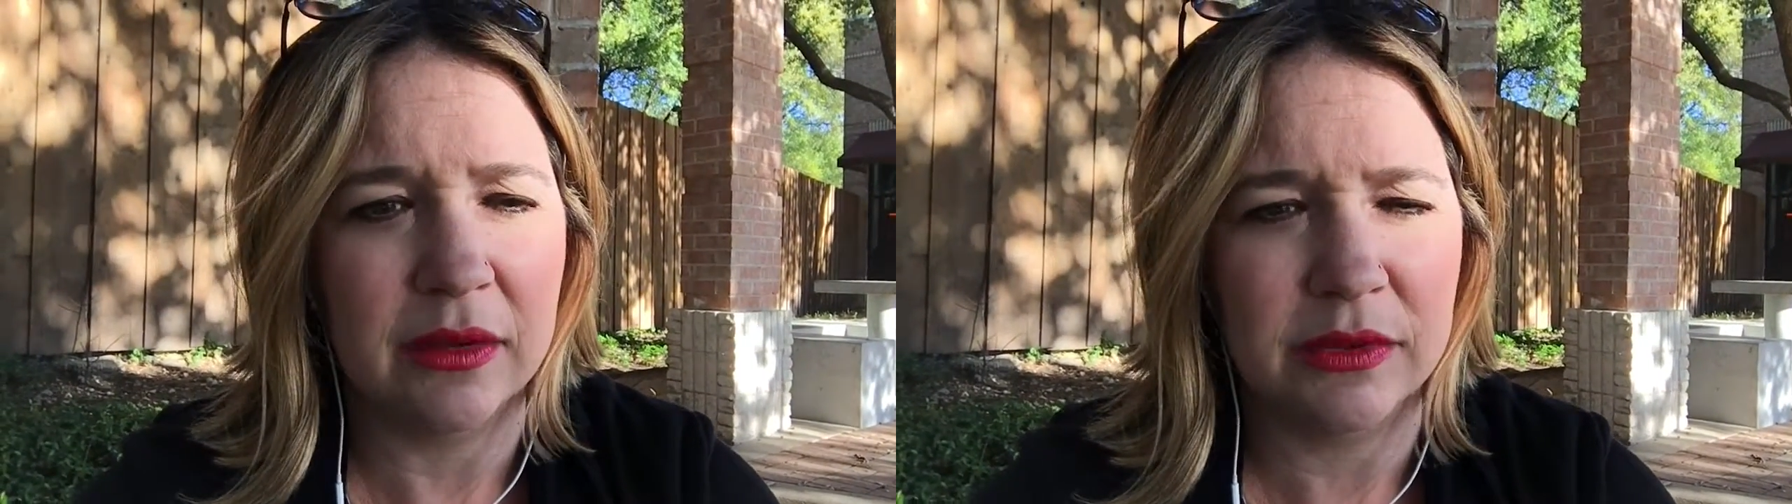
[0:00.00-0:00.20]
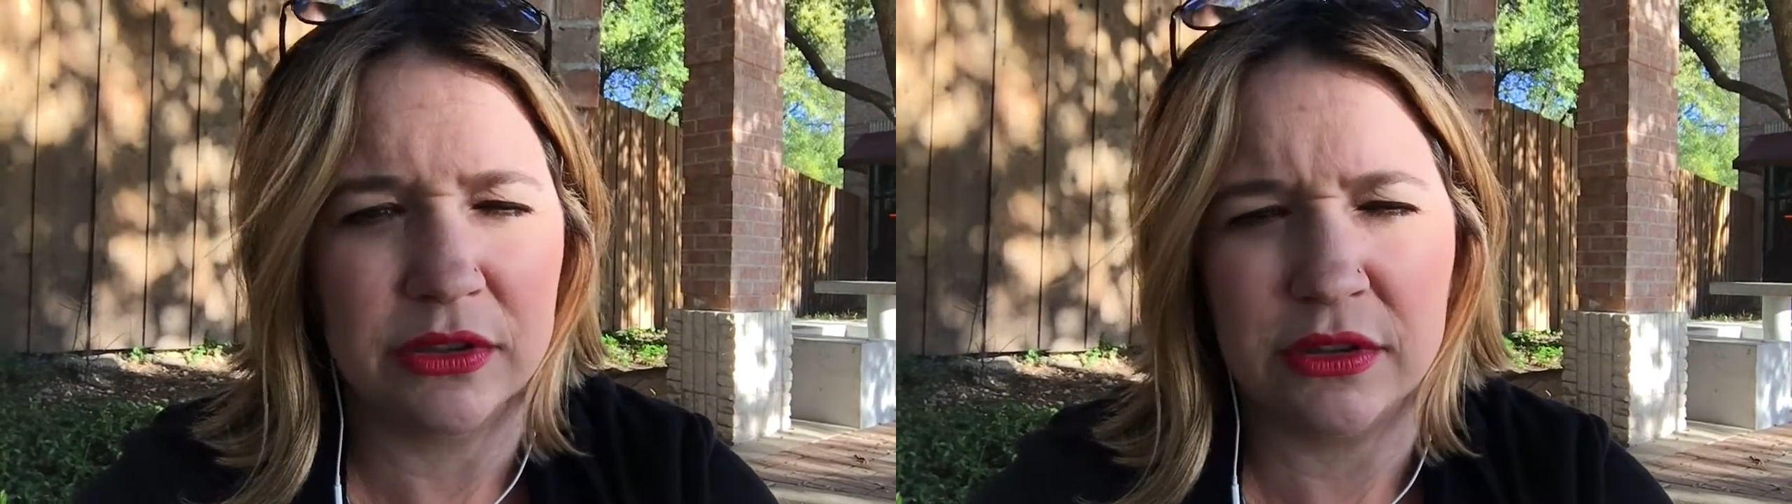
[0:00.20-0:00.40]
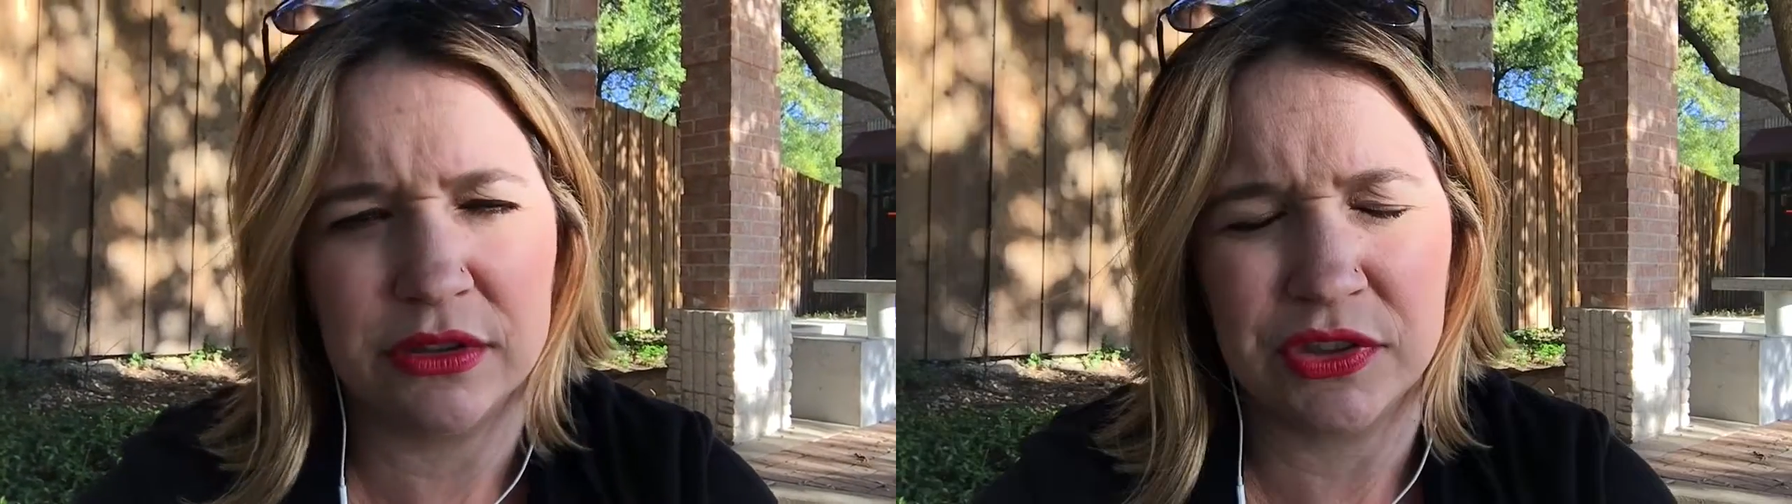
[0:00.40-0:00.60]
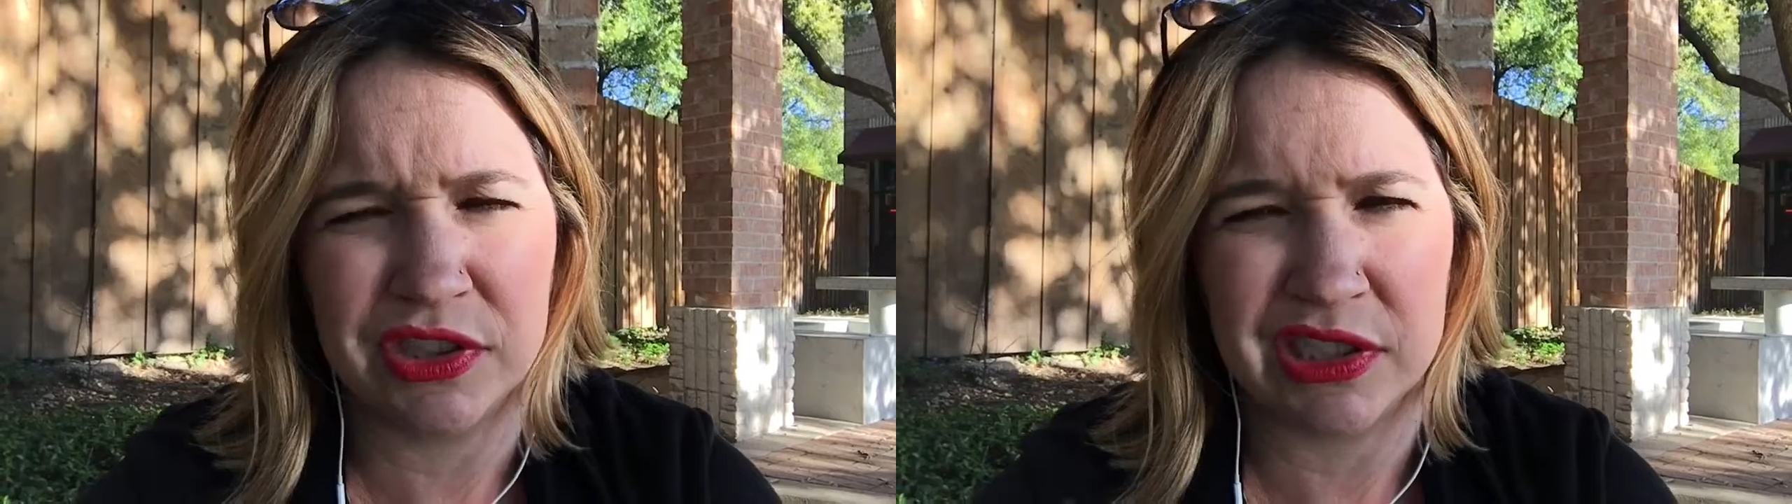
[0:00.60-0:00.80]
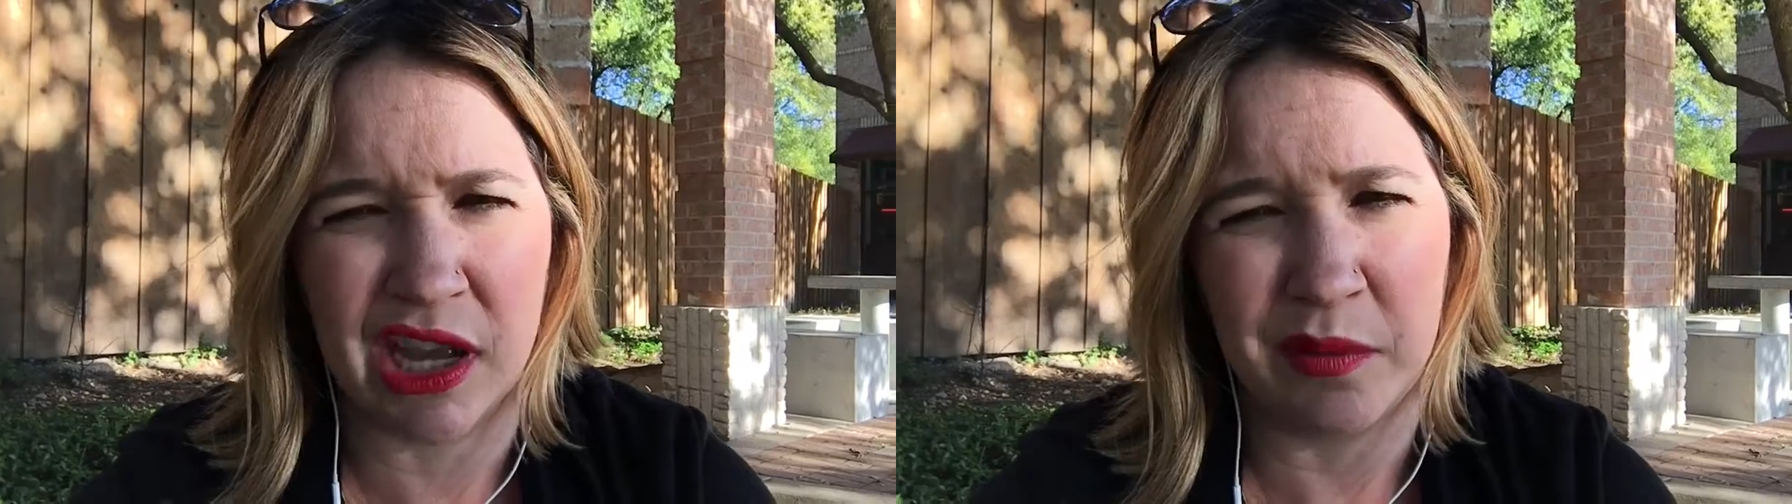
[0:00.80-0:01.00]
So those are
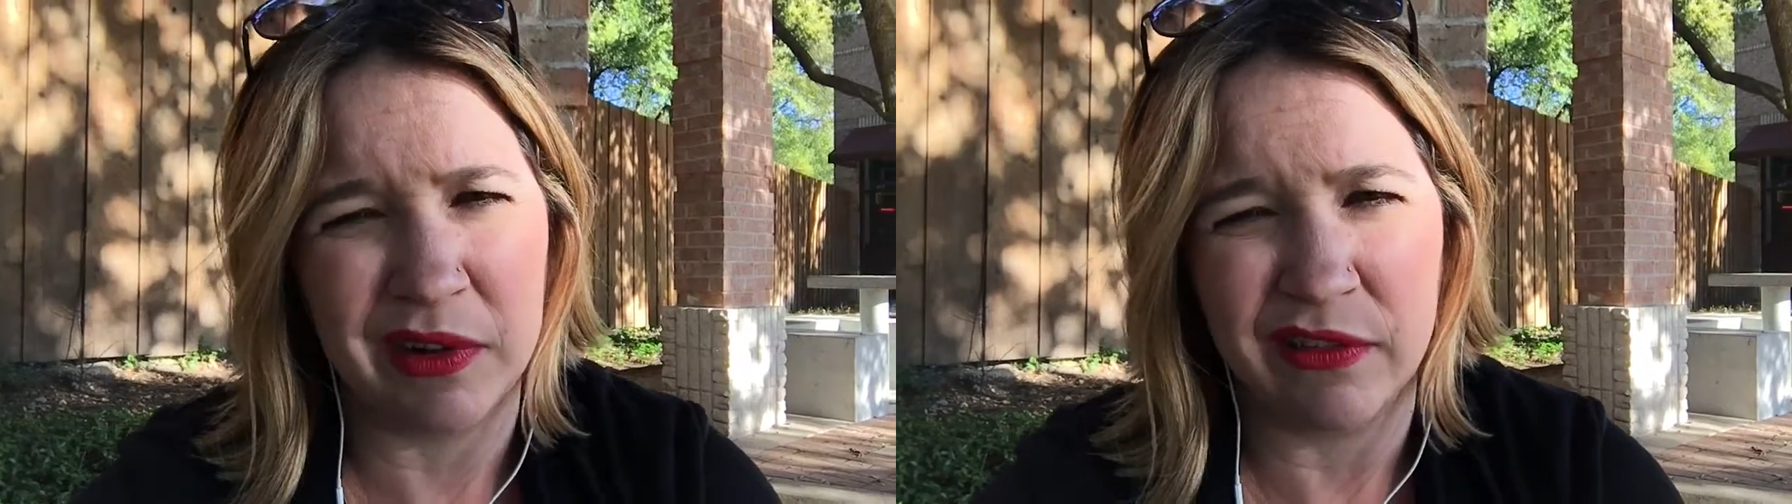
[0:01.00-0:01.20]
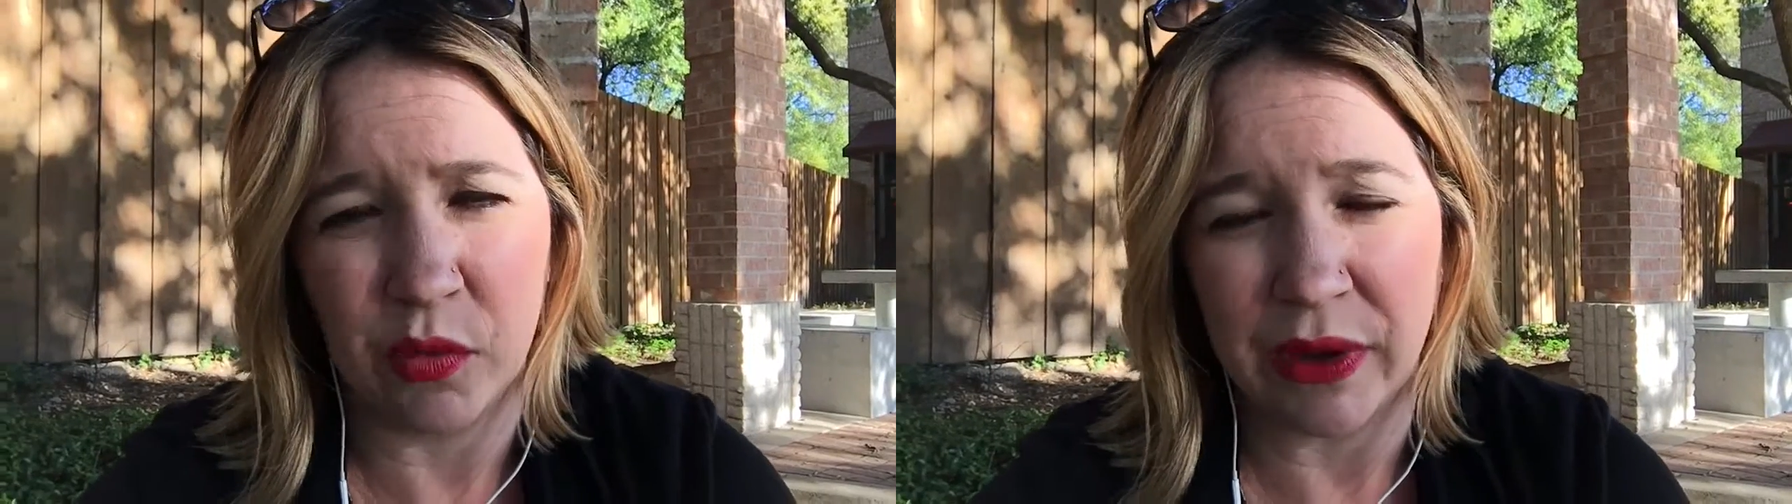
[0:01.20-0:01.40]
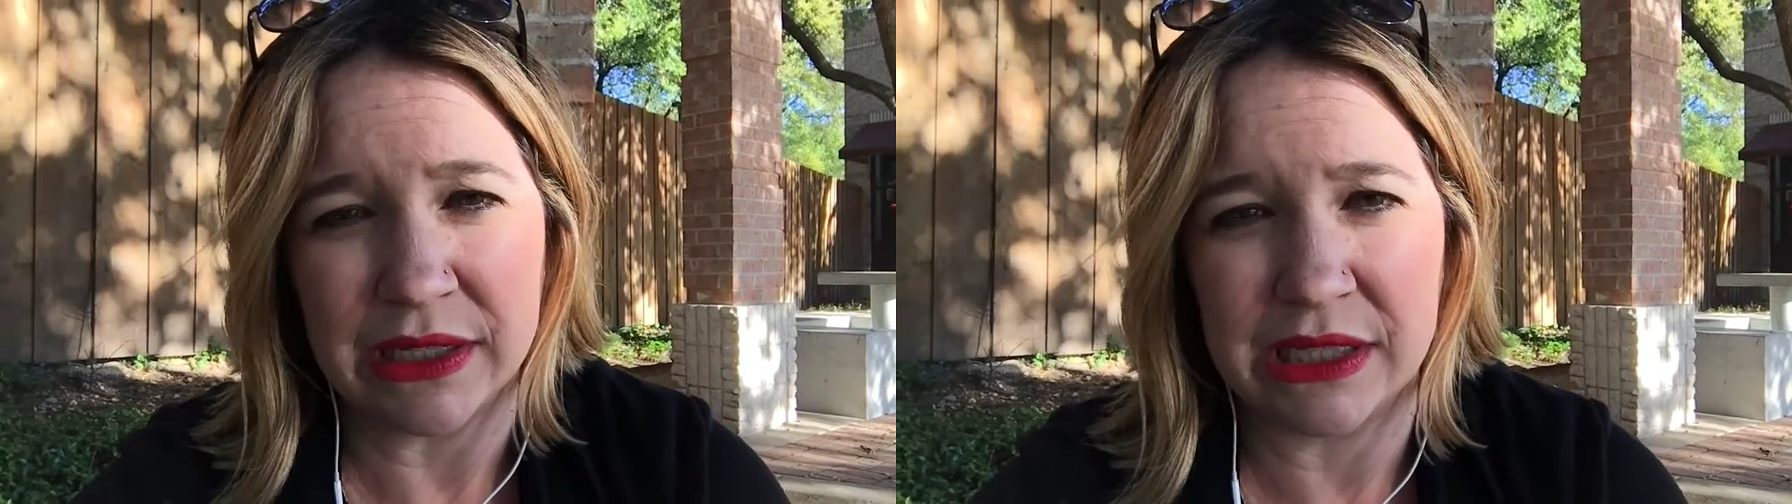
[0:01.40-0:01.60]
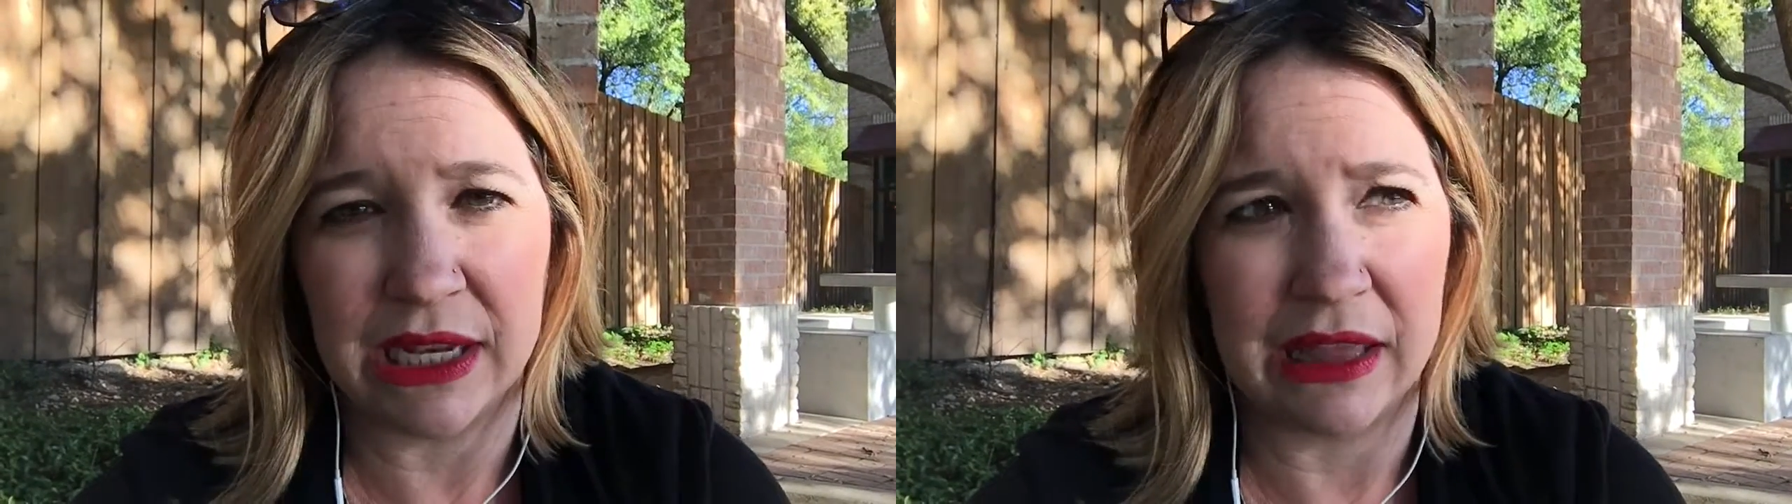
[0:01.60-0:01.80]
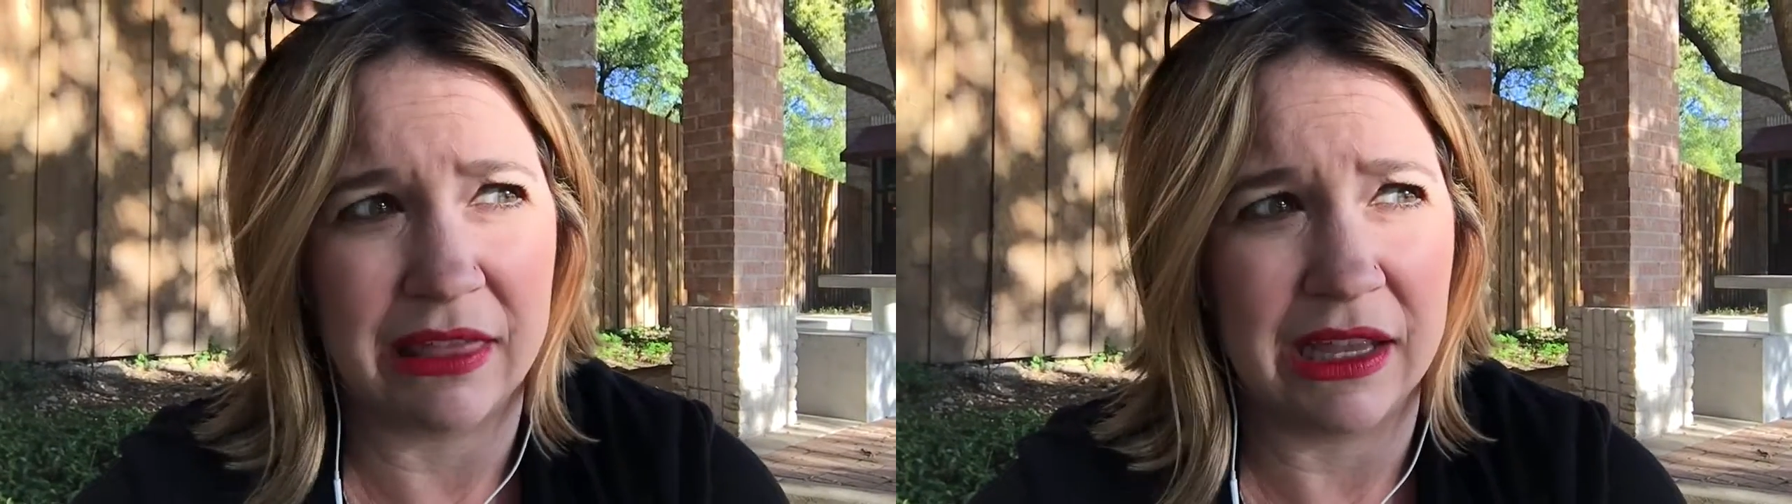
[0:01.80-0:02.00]
just a couple of the ways that
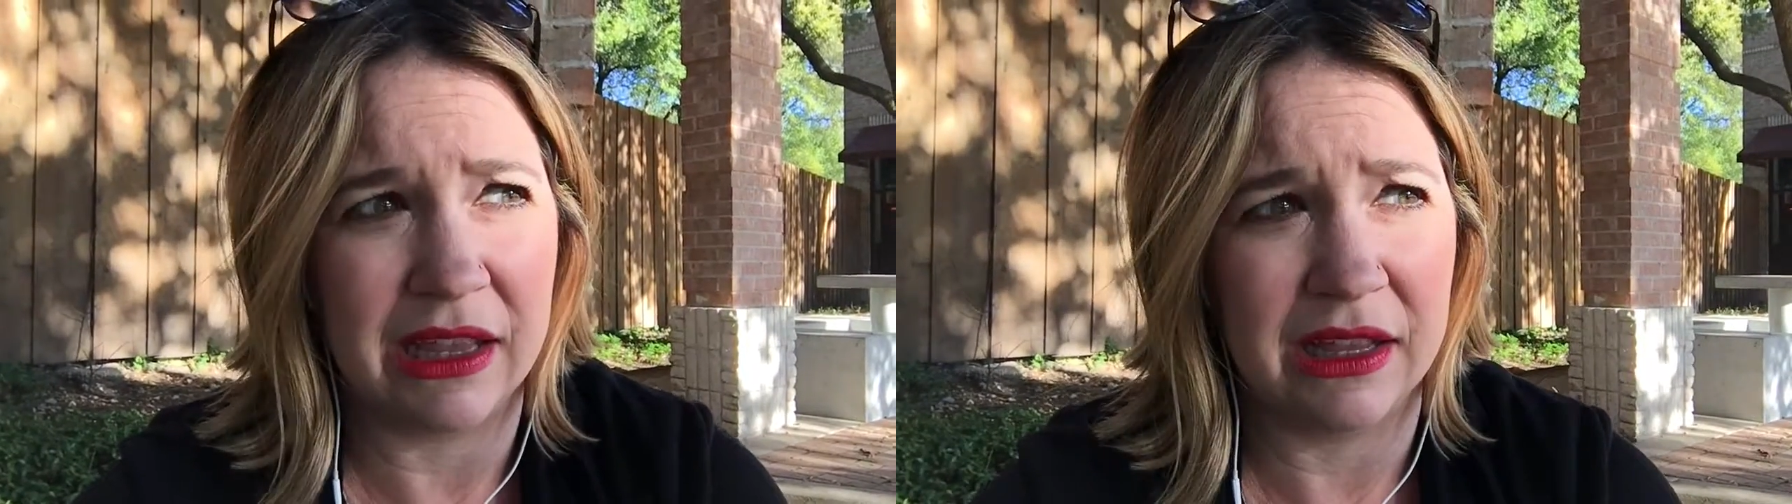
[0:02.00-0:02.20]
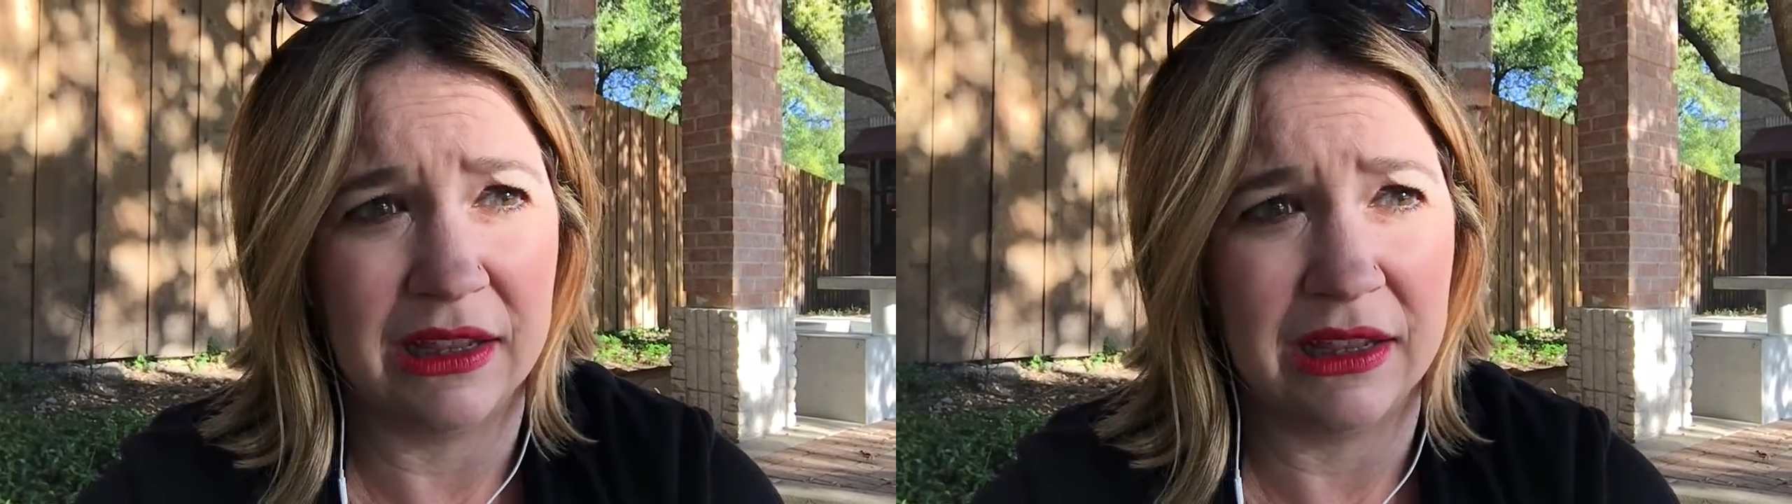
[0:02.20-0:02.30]
I think